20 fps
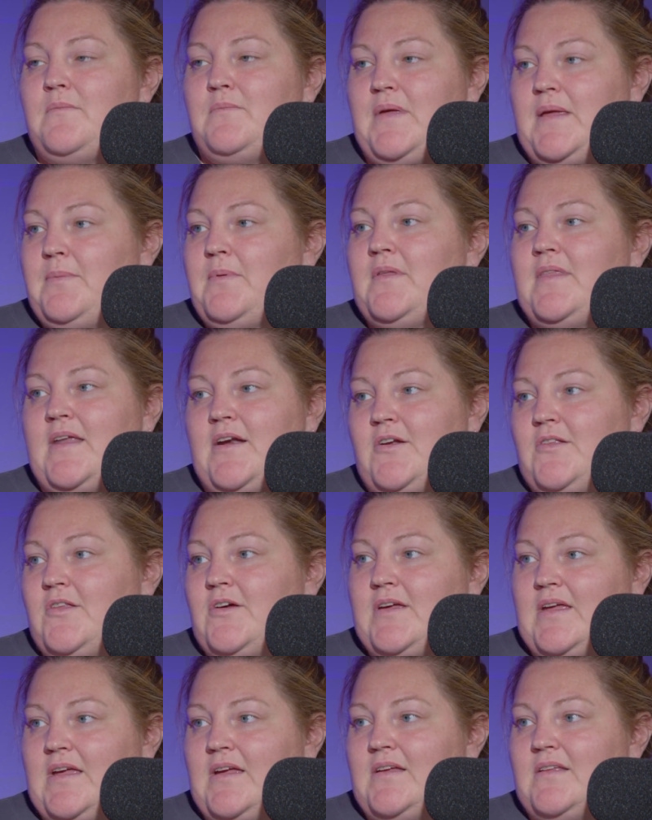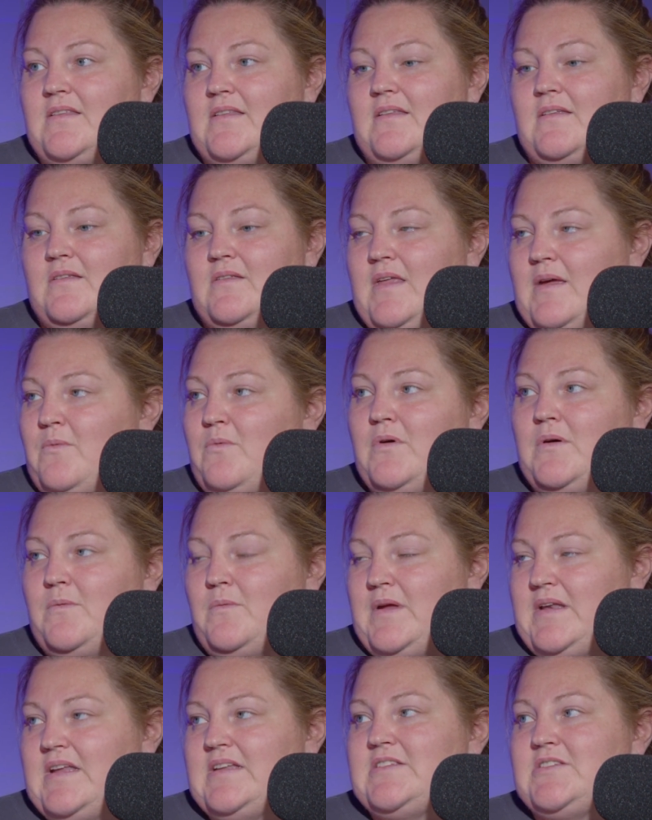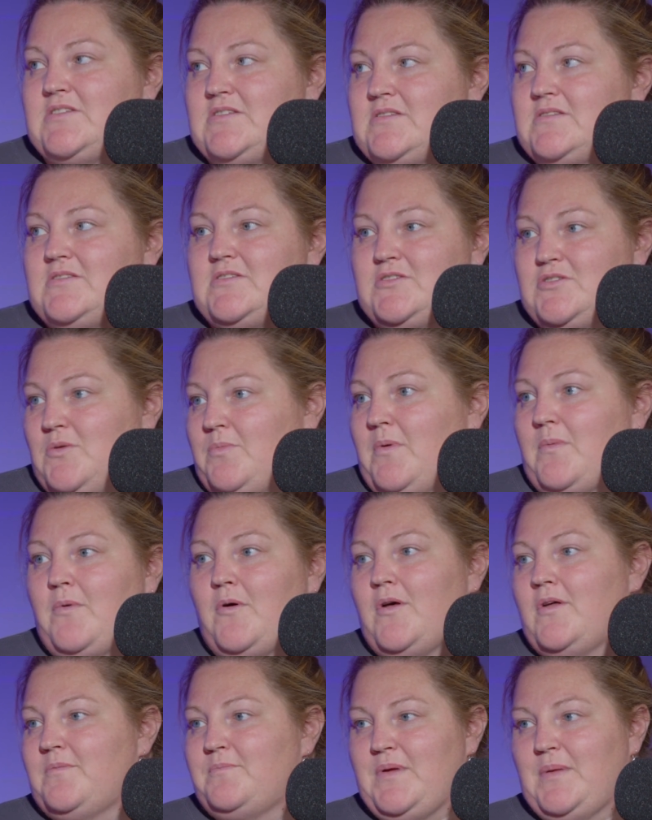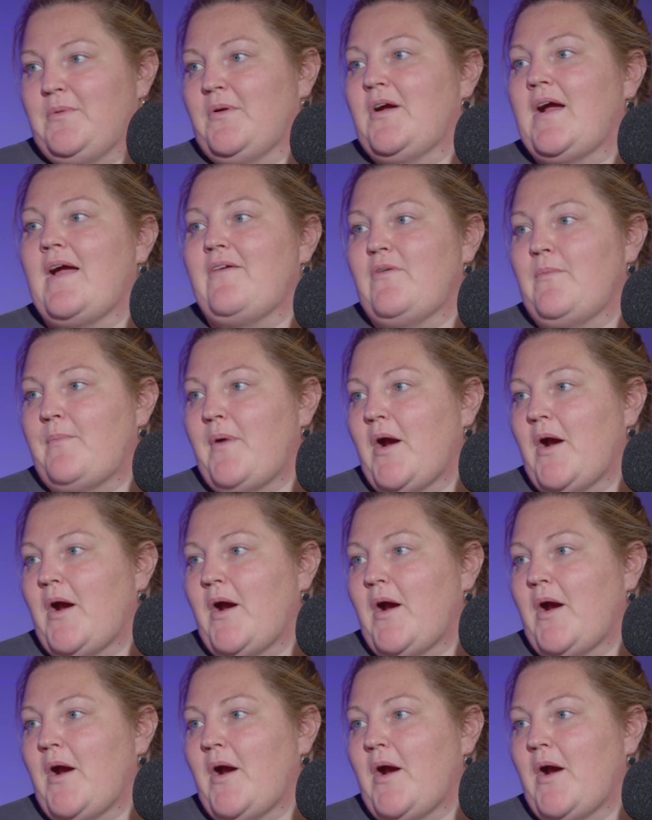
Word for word: people that are looking like what we did Super Bowl. People are having